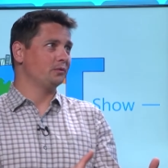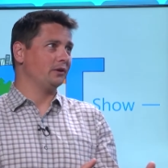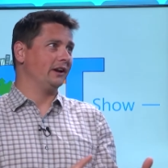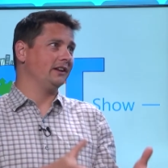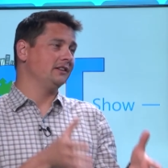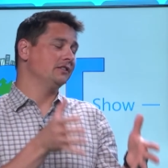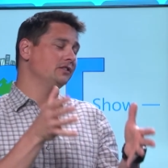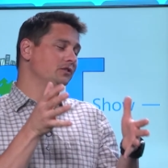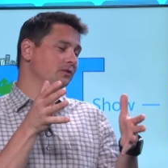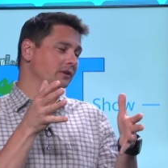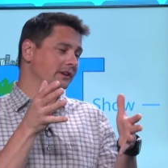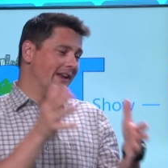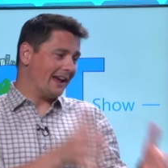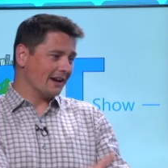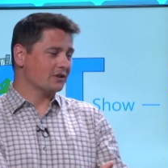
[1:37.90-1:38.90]
into
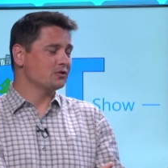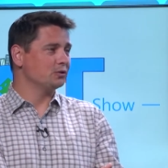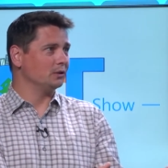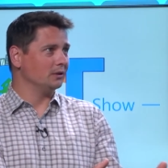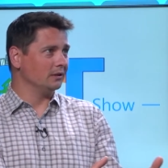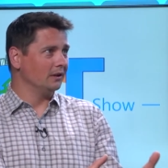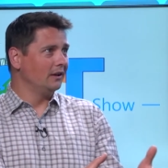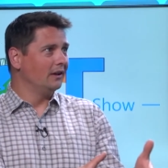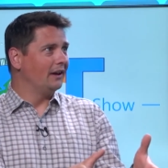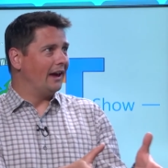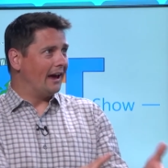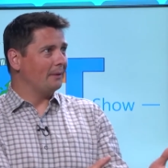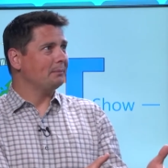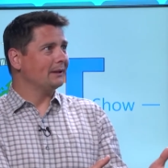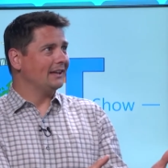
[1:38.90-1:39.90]
an actual
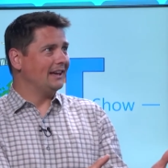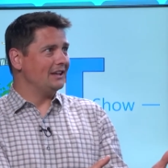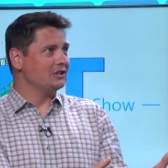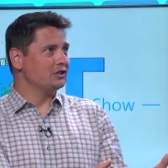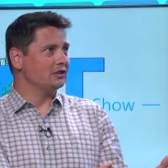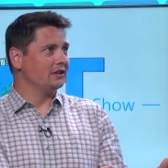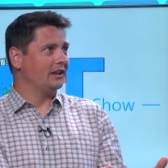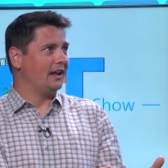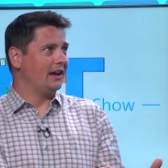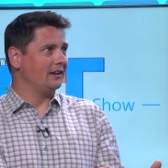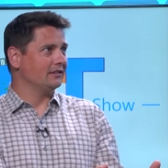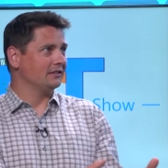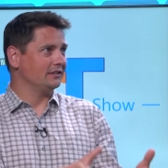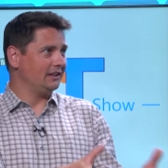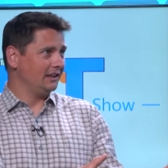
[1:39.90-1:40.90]
application that
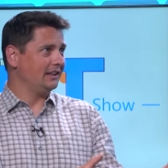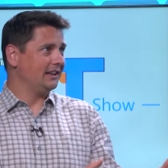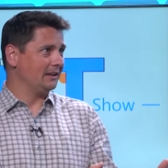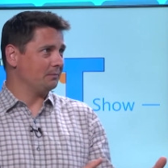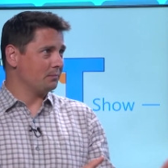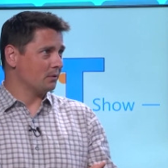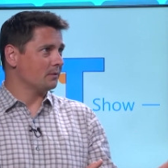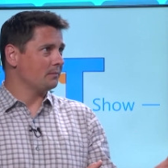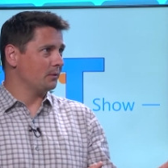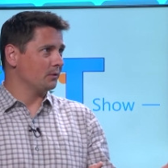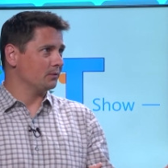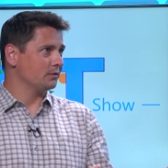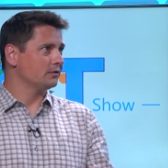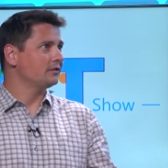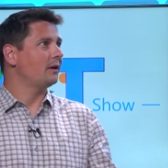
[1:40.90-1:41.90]
has a dedicated
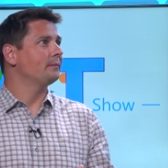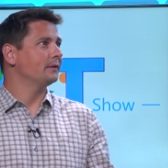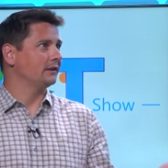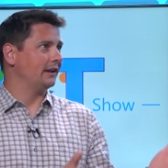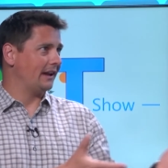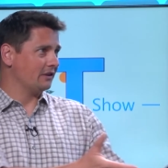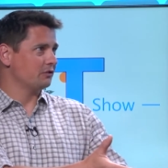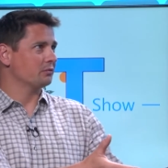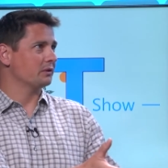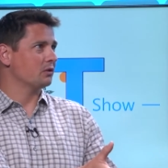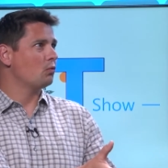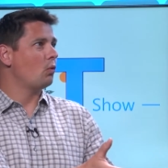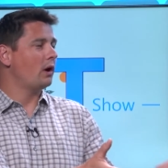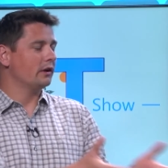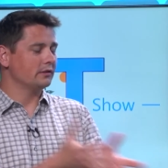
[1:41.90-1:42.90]
purpose mm. something that actually
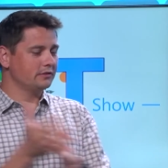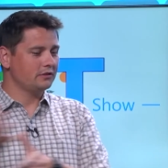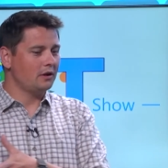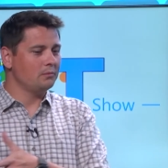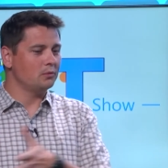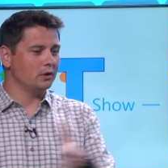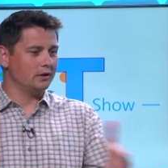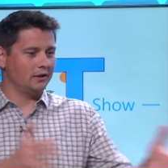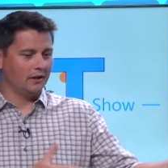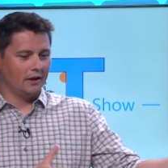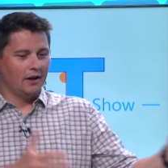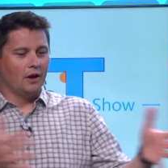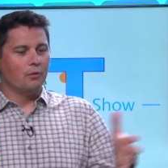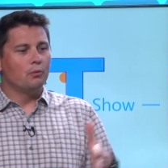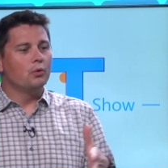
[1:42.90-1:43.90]
requires someone
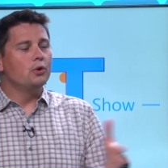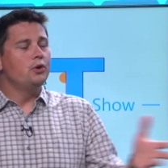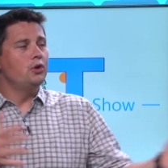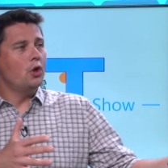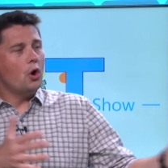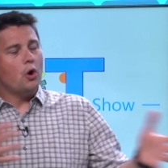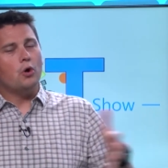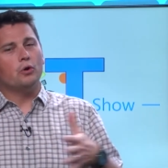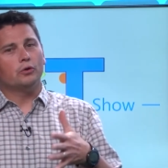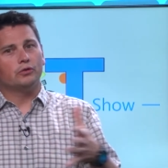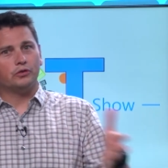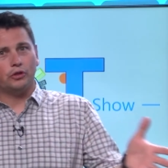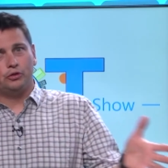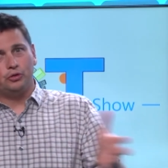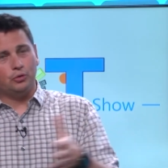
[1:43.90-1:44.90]
who
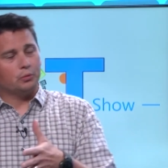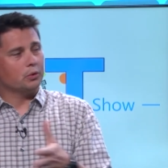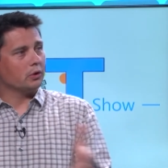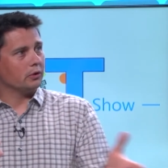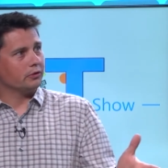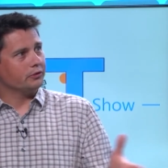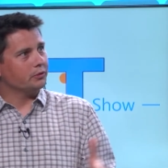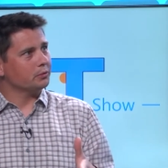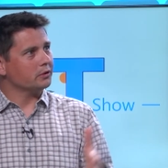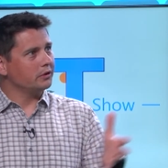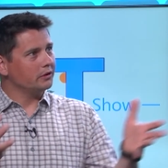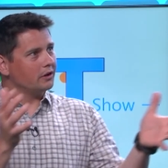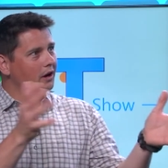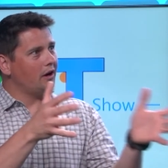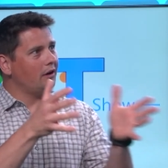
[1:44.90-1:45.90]
knows the two worlds, the
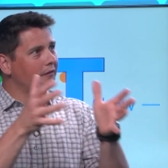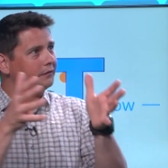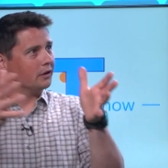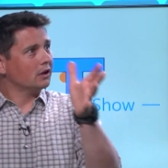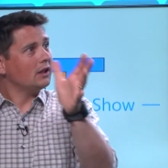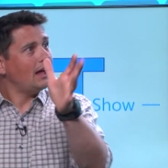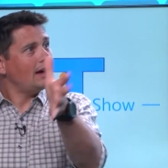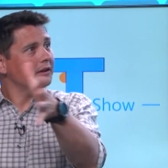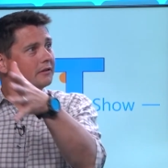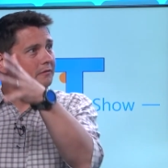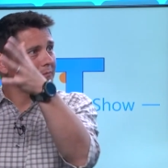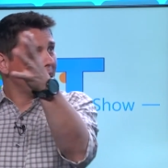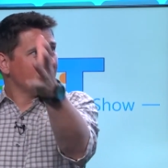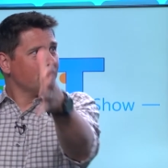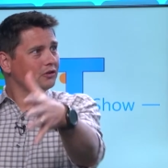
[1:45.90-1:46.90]
world of the cloud of
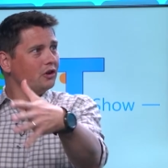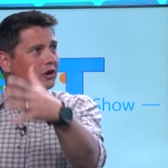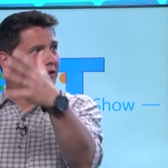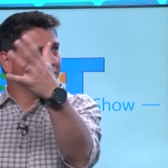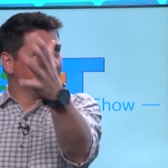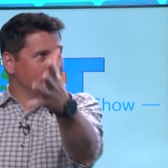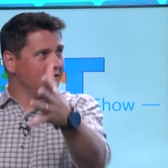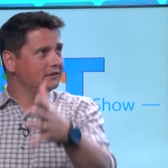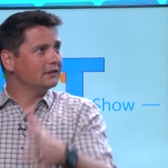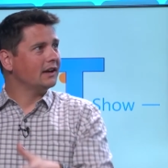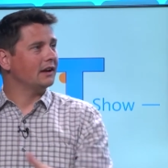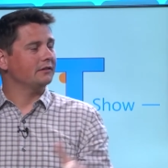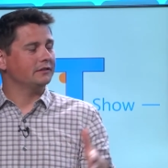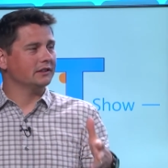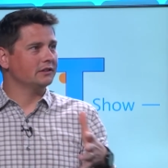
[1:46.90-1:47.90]
Microsoft and these mm.
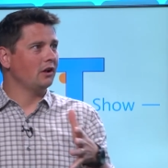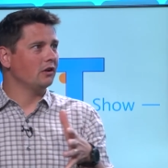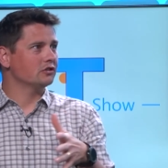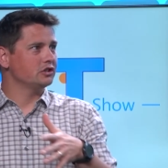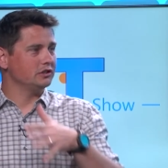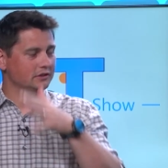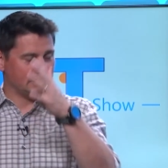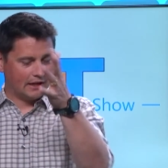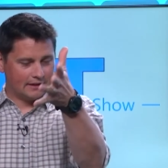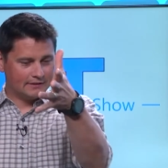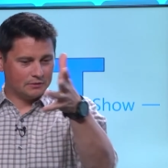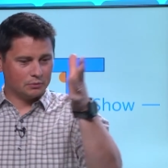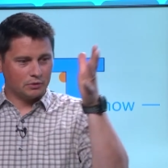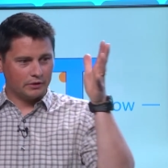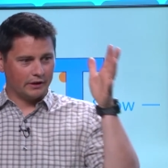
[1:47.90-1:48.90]
kind of technologies, the
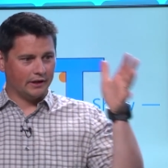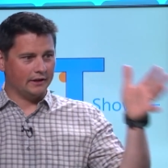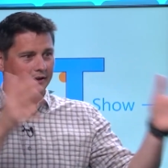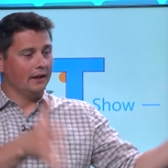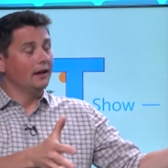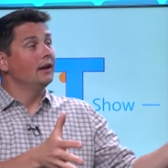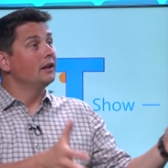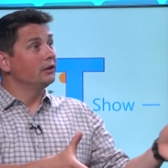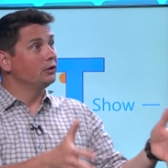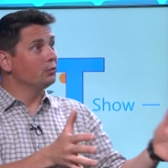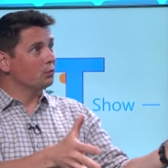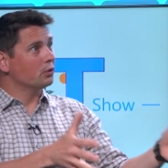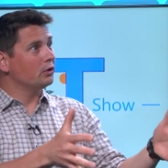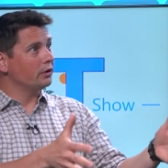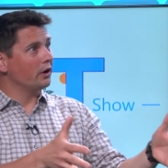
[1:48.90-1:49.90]
IoT world, and the
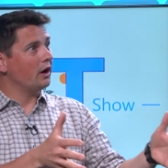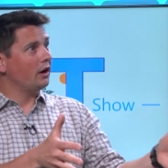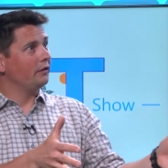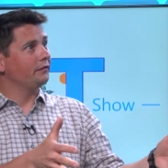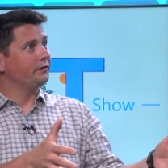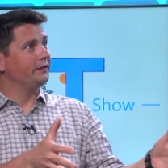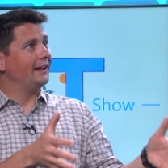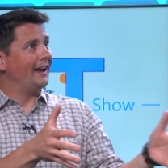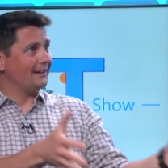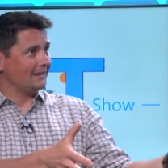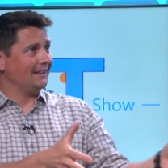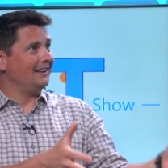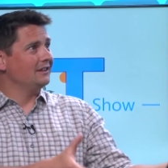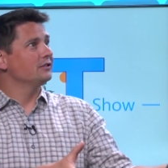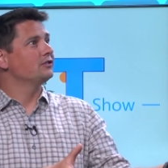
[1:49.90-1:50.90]
world of that
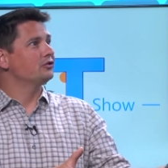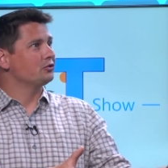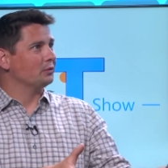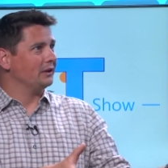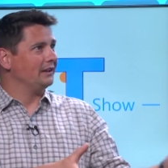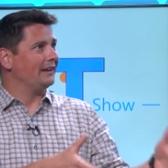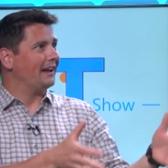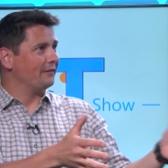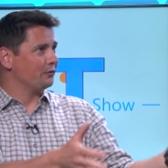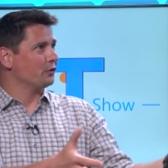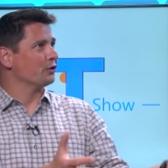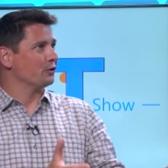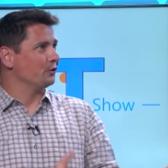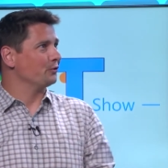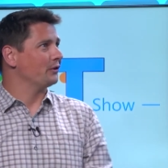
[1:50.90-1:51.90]
industry, that
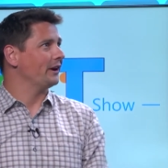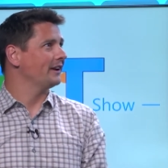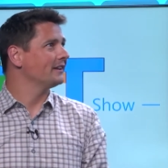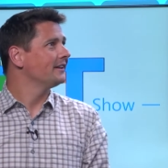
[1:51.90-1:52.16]
vertical, right?